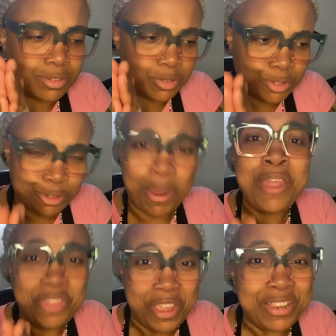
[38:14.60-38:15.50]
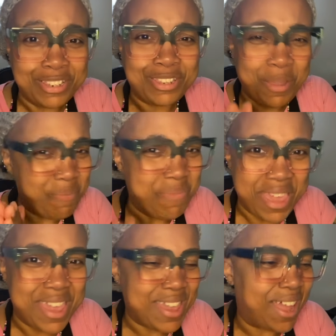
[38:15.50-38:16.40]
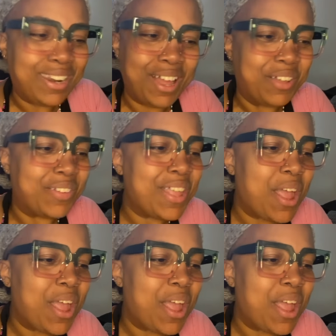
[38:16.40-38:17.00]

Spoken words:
strengthens me. Hello.